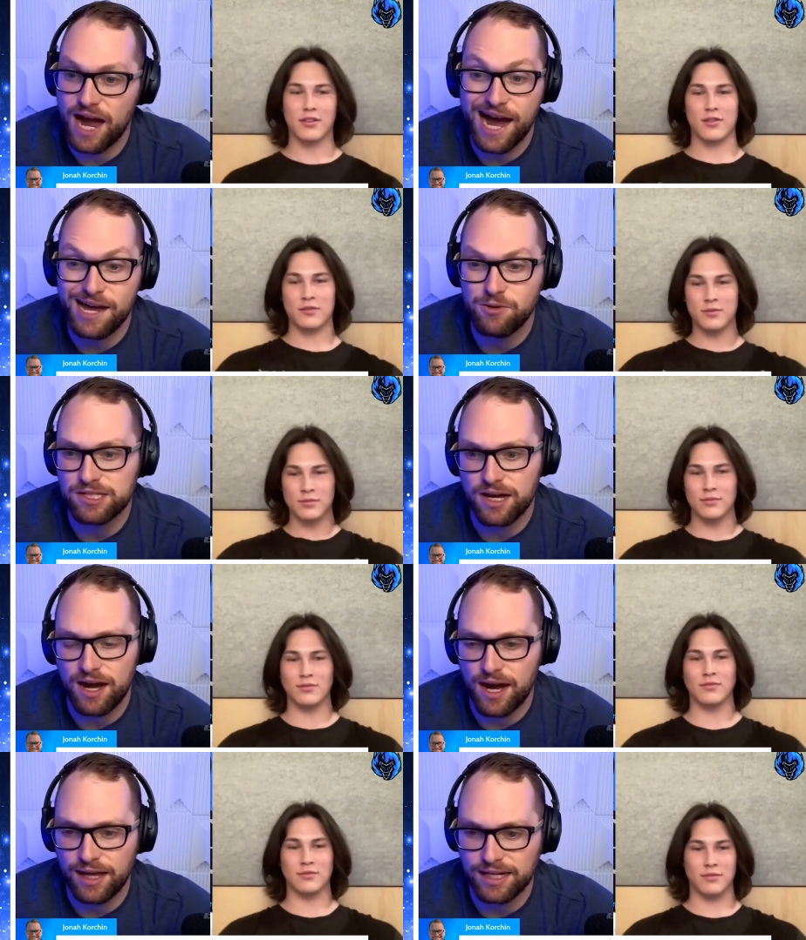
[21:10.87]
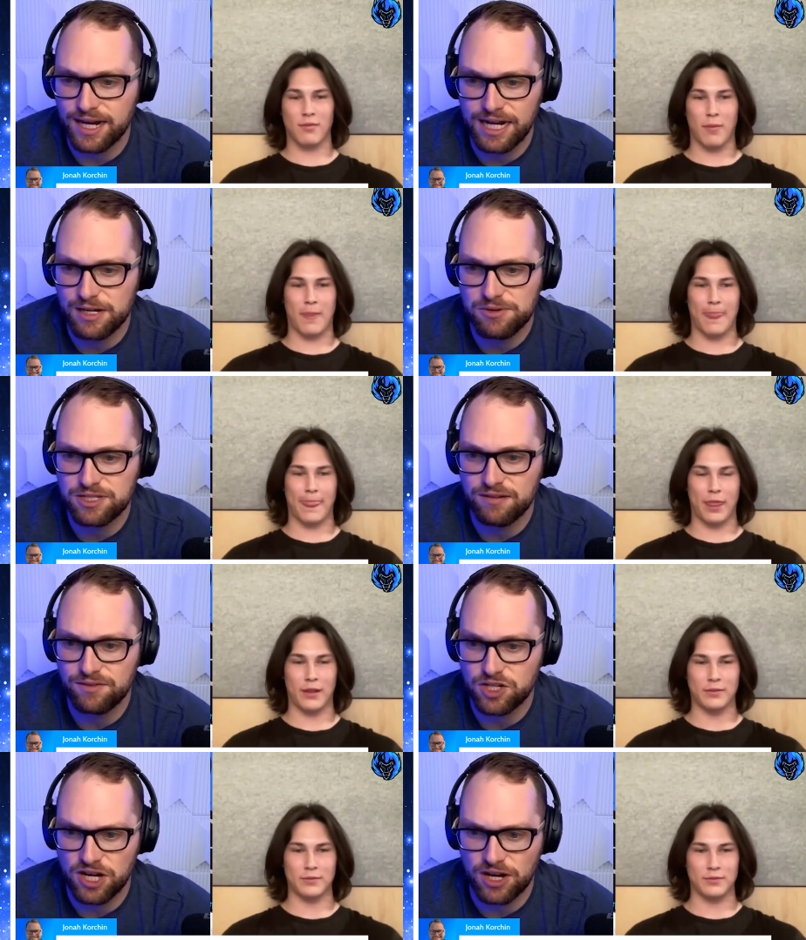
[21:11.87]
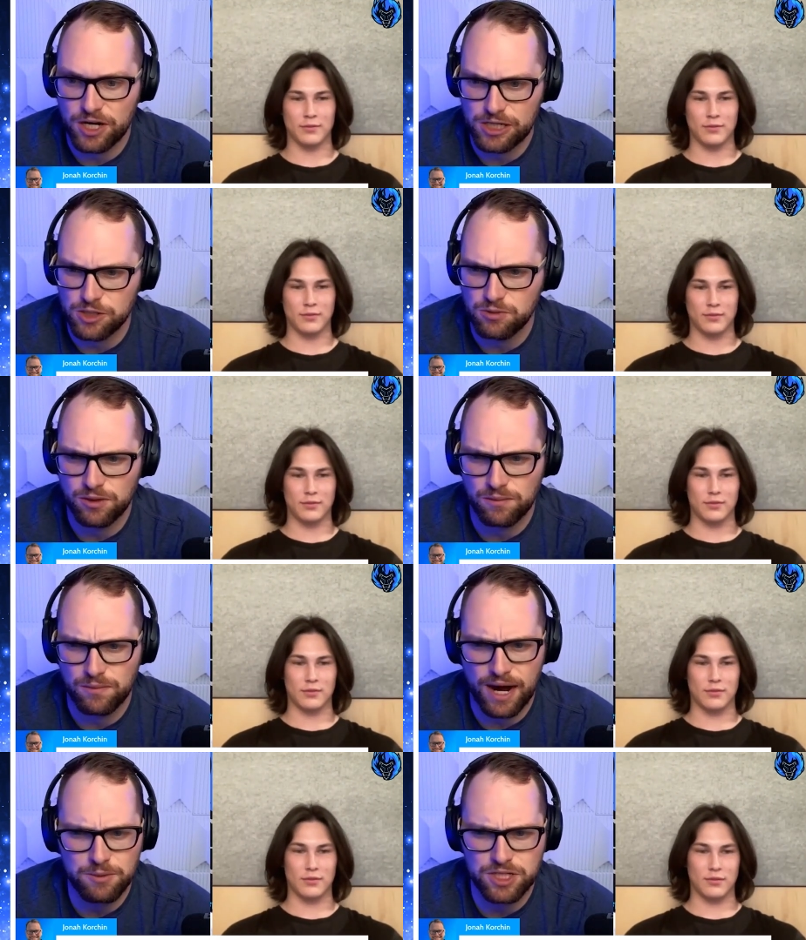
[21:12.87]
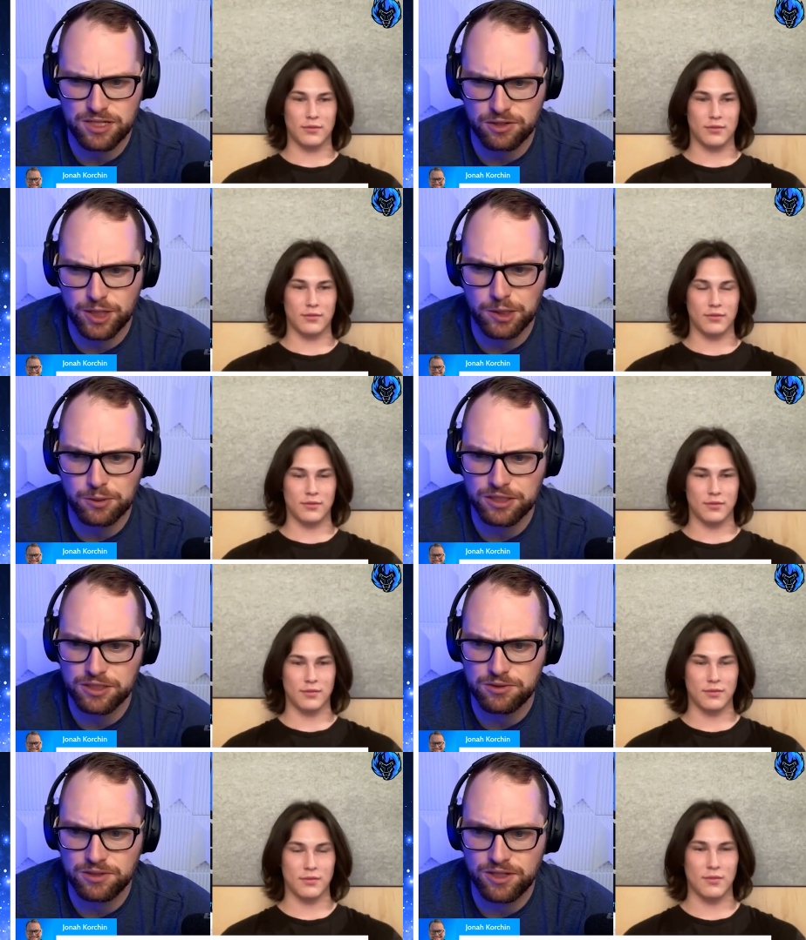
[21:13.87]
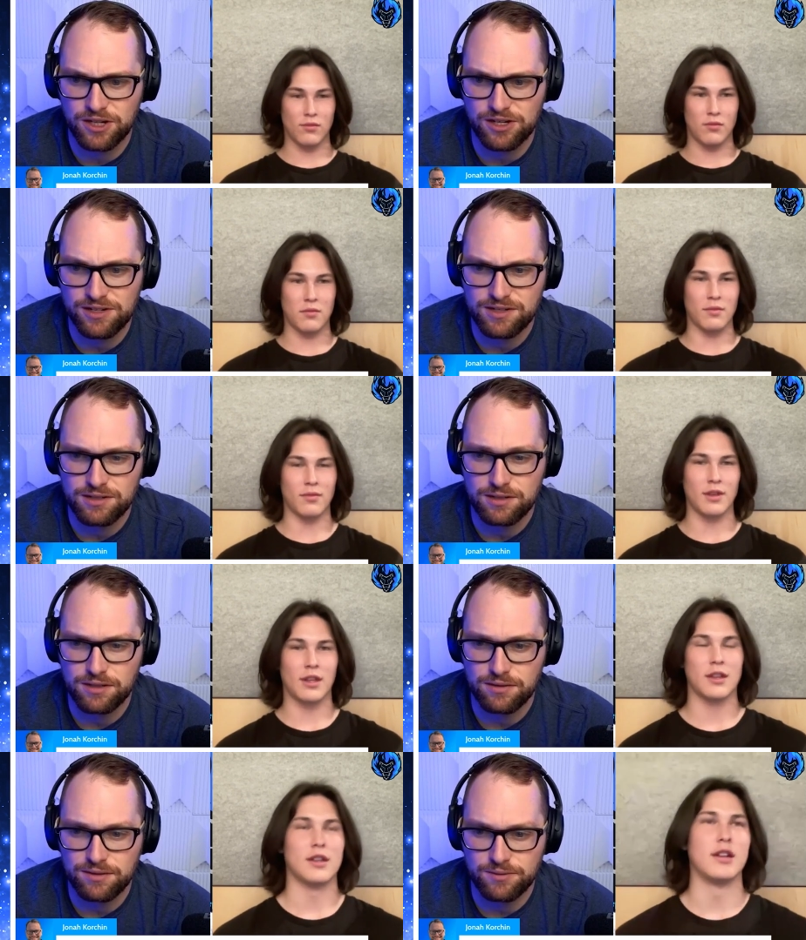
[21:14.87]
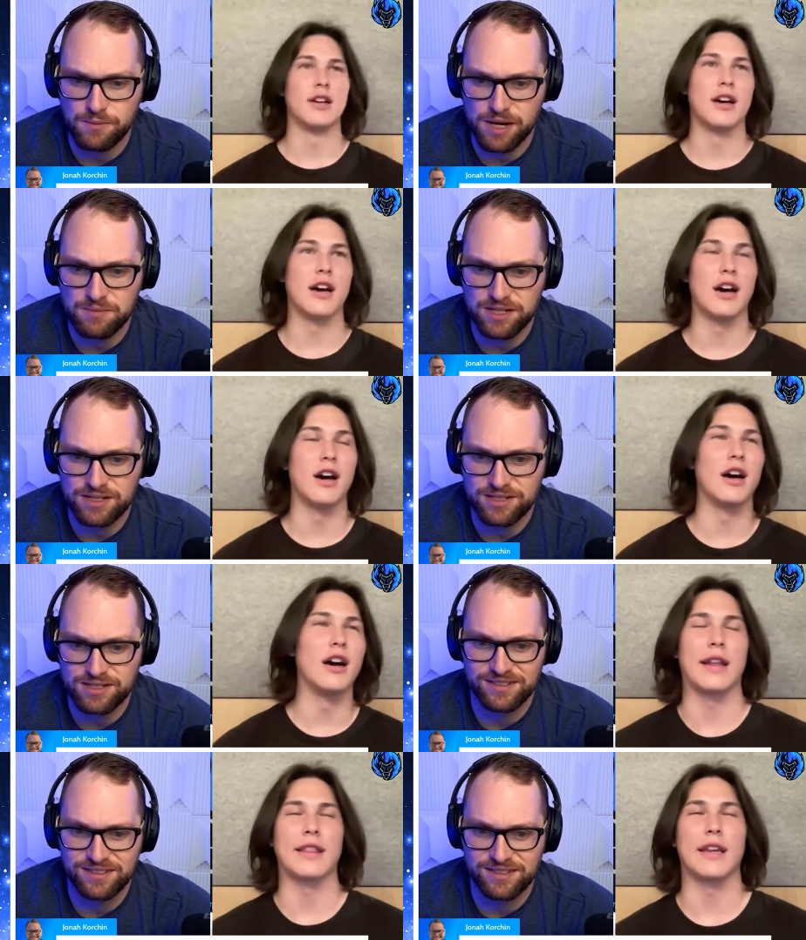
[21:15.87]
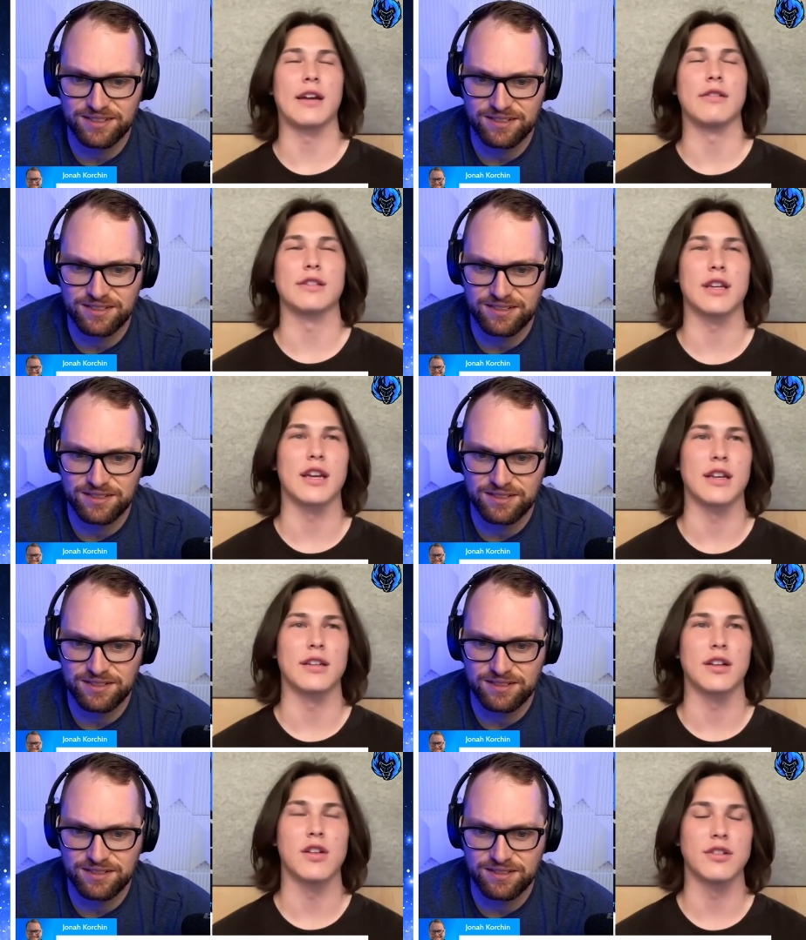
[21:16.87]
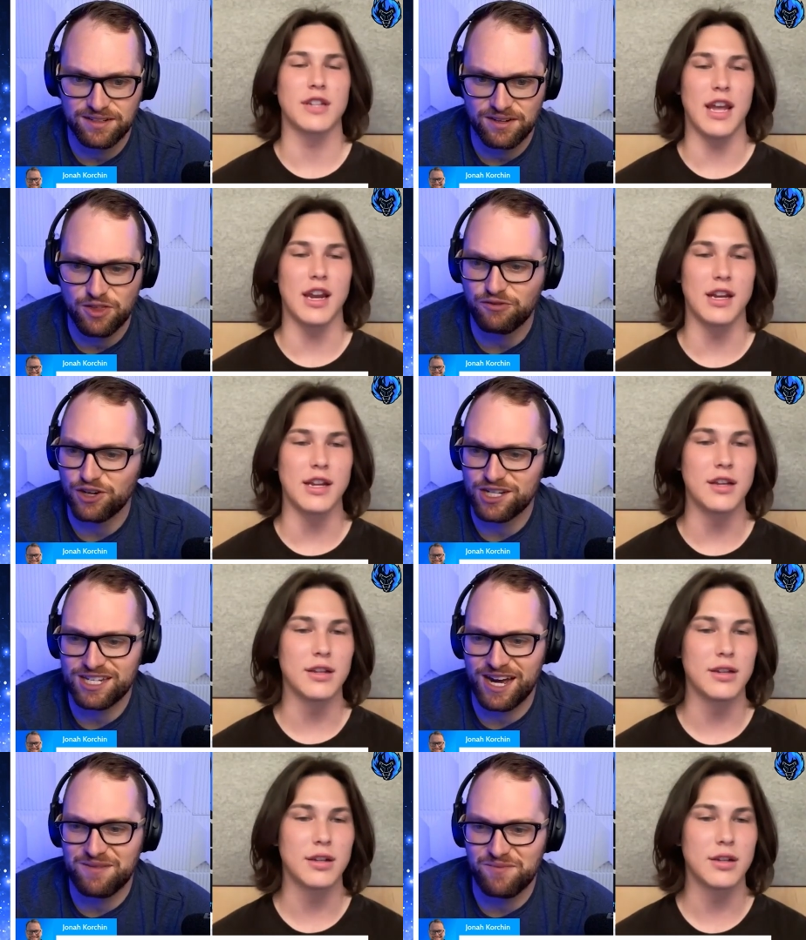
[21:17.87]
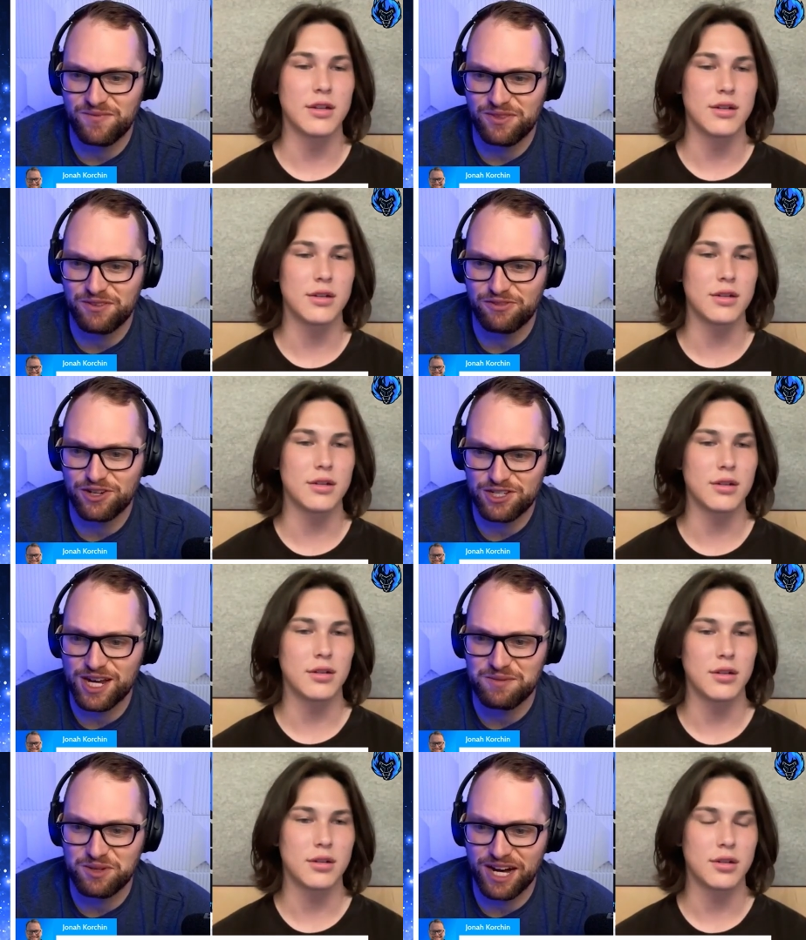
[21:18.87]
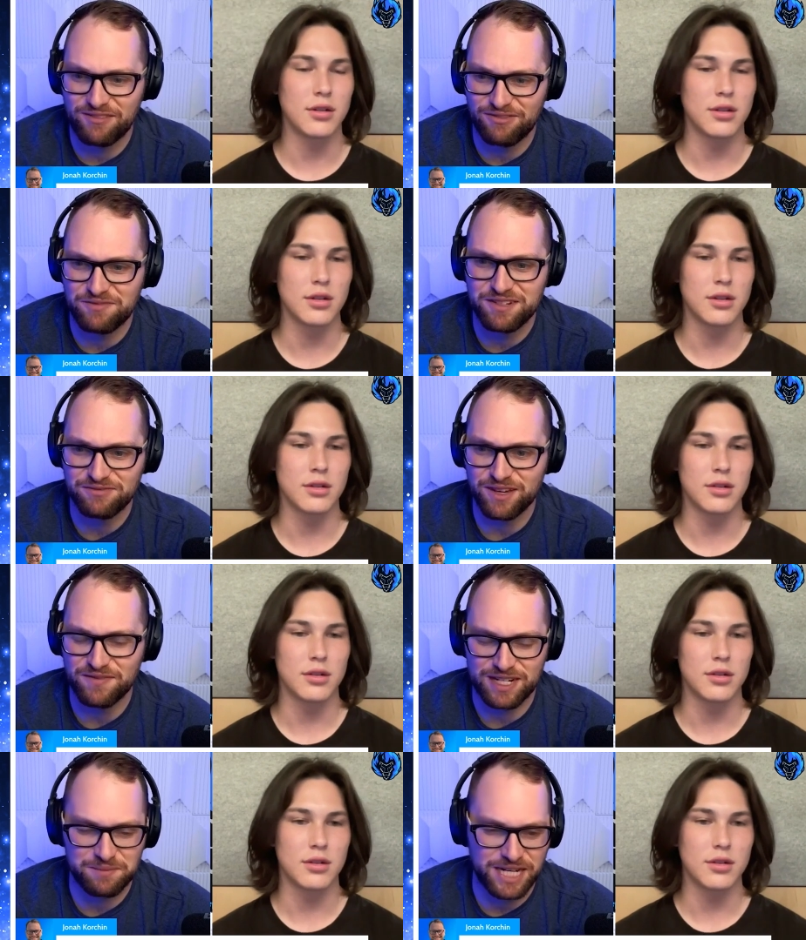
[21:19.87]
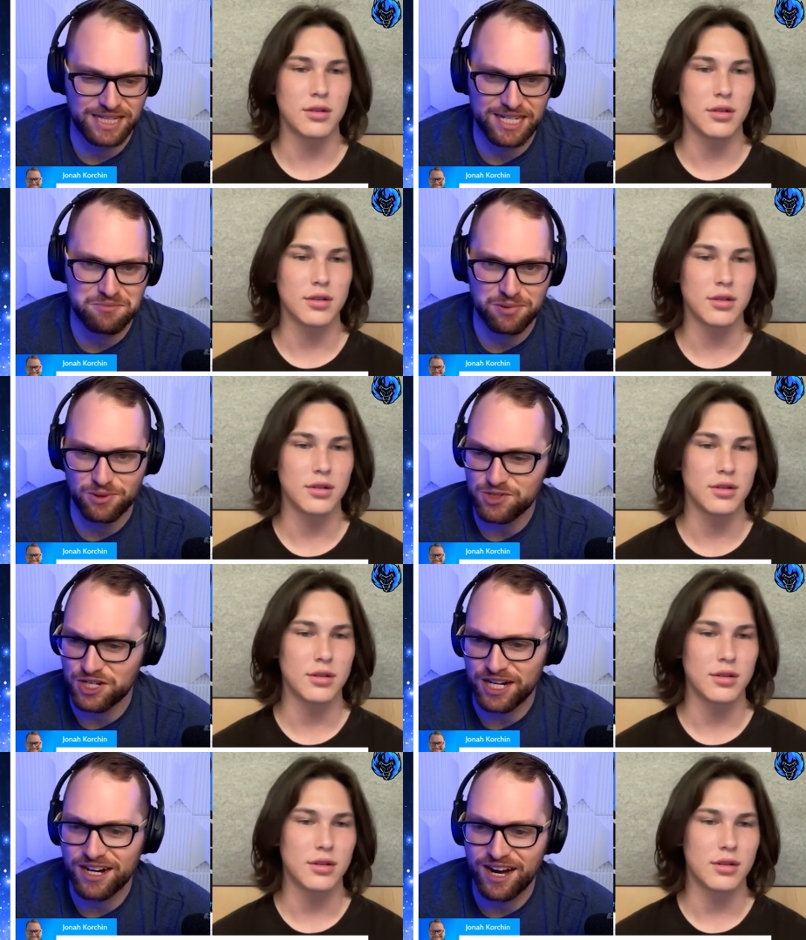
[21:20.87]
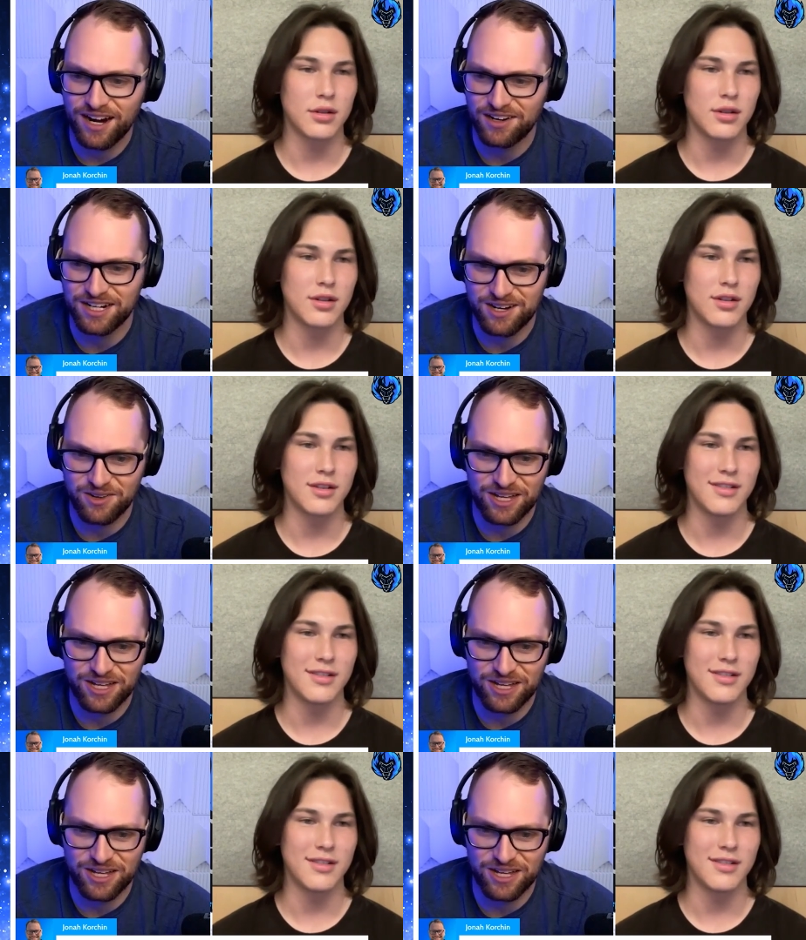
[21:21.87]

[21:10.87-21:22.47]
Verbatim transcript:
Speaker 1: And I was like 90% visionary. You were how much integrator were you? Remind me.
Speaker 2: Uh, I think I was like close to the 80. First
Speaker 1: time the first time you got 50-50, I'm like that's bullshit. I already know